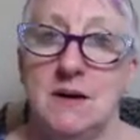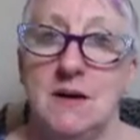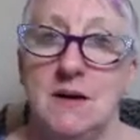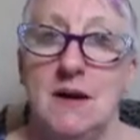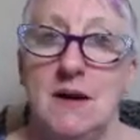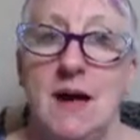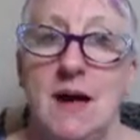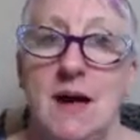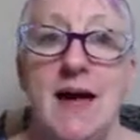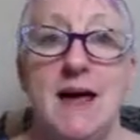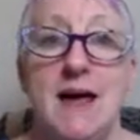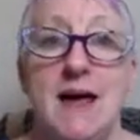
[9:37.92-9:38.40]

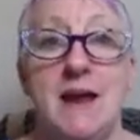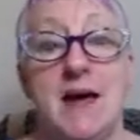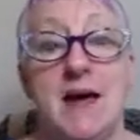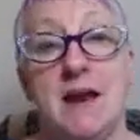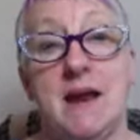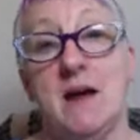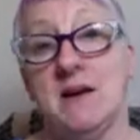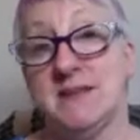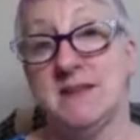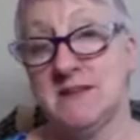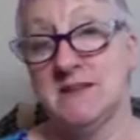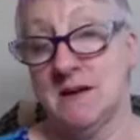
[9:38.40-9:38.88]
And
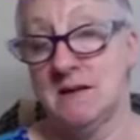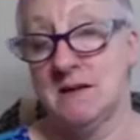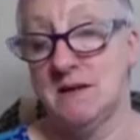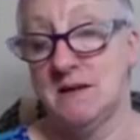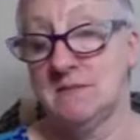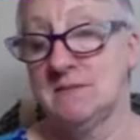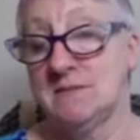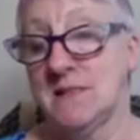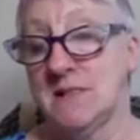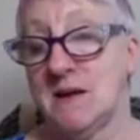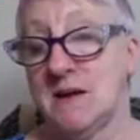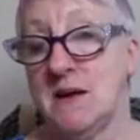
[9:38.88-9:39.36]

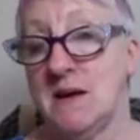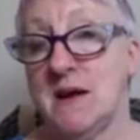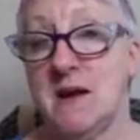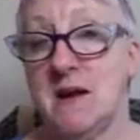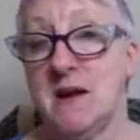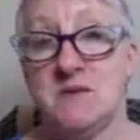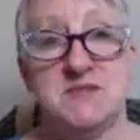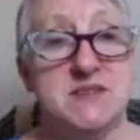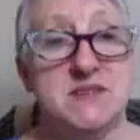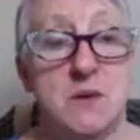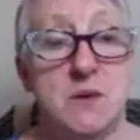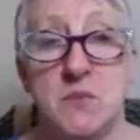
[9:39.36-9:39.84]
I
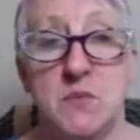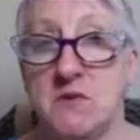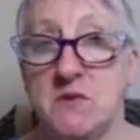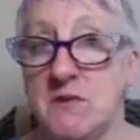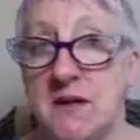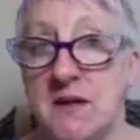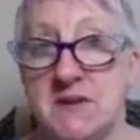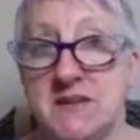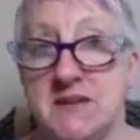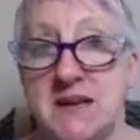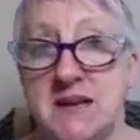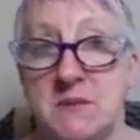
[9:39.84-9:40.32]
know someone
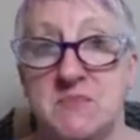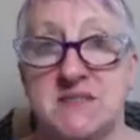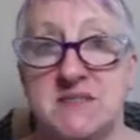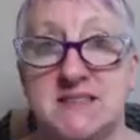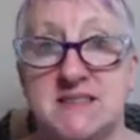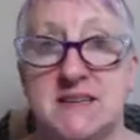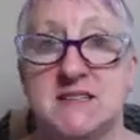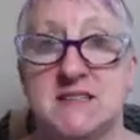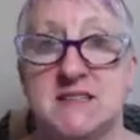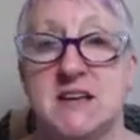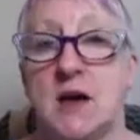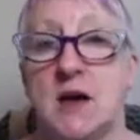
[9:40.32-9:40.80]
around the table
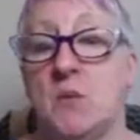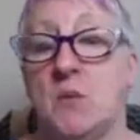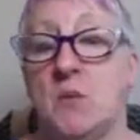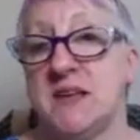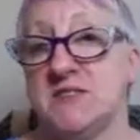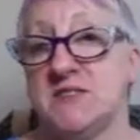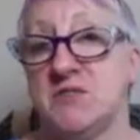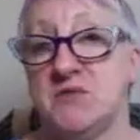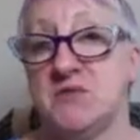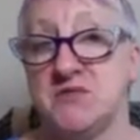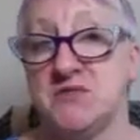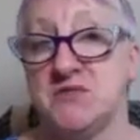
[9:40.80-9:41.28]
said to her, well,
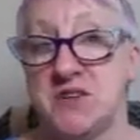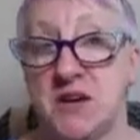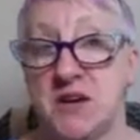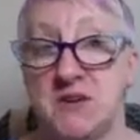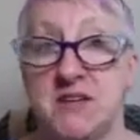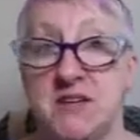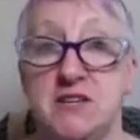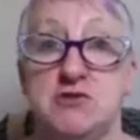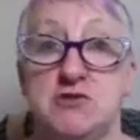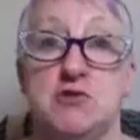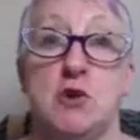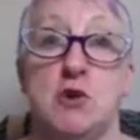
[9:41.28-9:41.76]
that's not
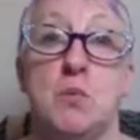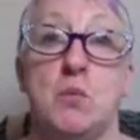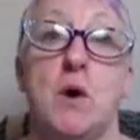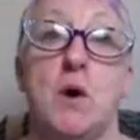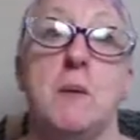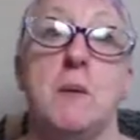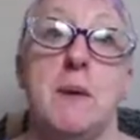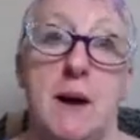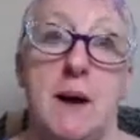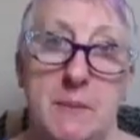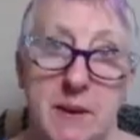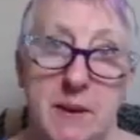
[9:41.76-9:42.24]
totally true. What
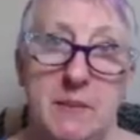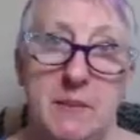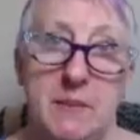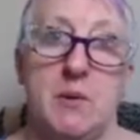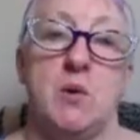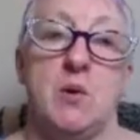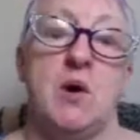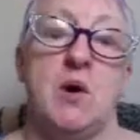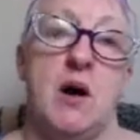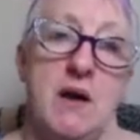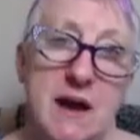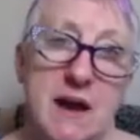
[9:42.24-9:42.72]
about people
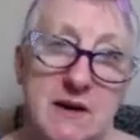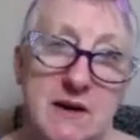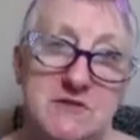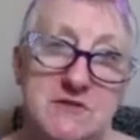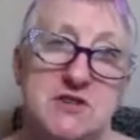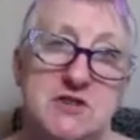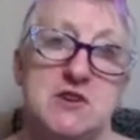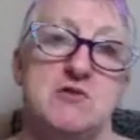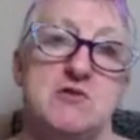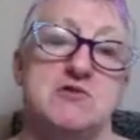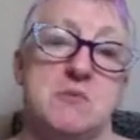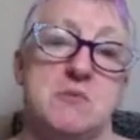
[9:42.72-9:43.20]
who can't have
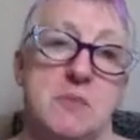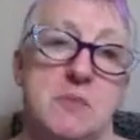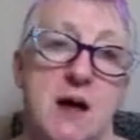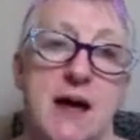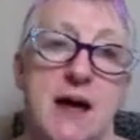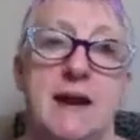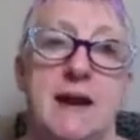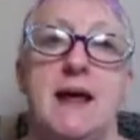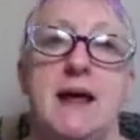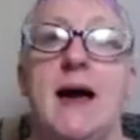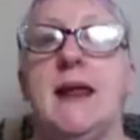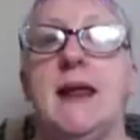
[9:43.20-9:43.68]
children?
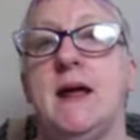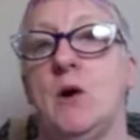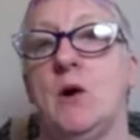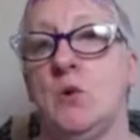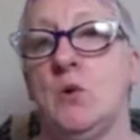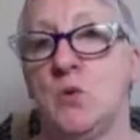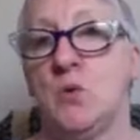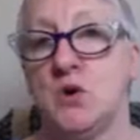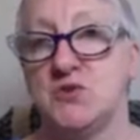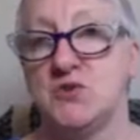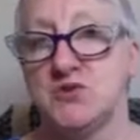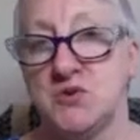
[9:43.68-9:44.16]
And it
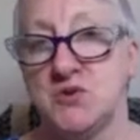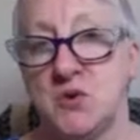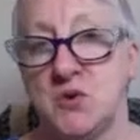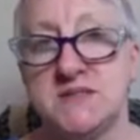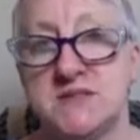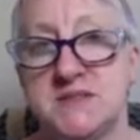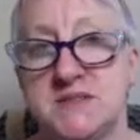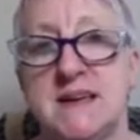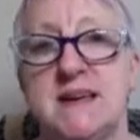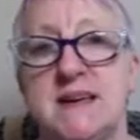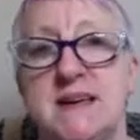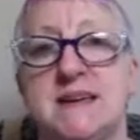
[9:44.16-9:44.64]
all got
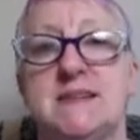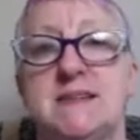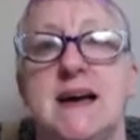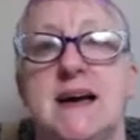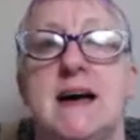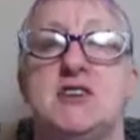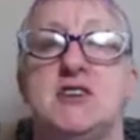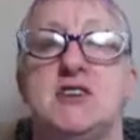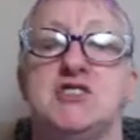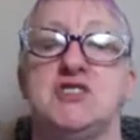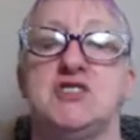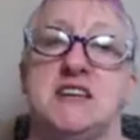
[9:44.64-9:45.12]
sorted
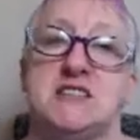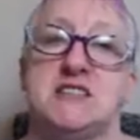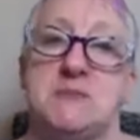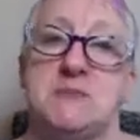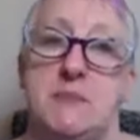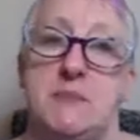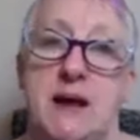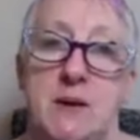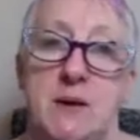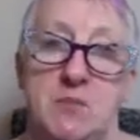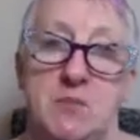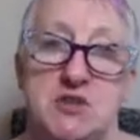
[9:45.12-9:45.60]
and she
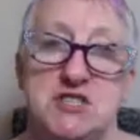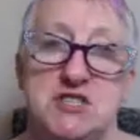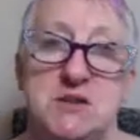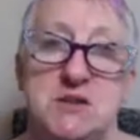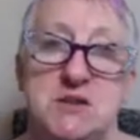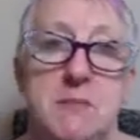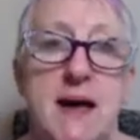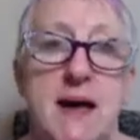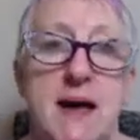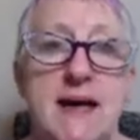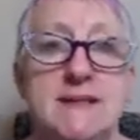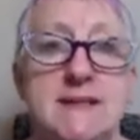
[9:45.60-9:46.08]
explained what she
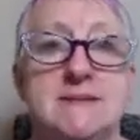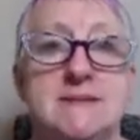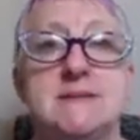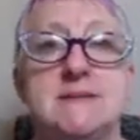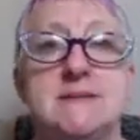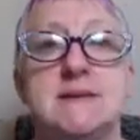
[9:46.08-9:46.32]
meant.